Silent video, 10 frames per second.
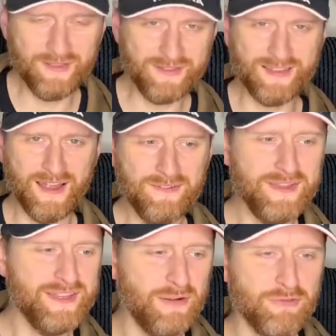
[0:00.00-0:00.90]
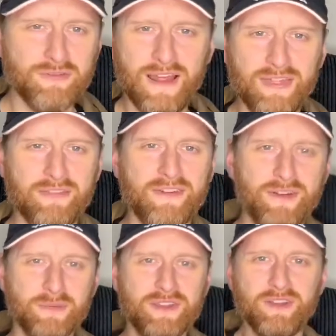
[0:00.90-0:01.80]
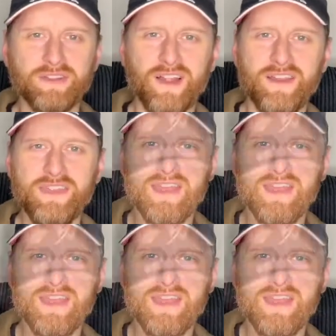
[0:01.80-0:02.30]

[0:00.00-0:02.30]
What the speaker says: You don't run around the field with your gun like this.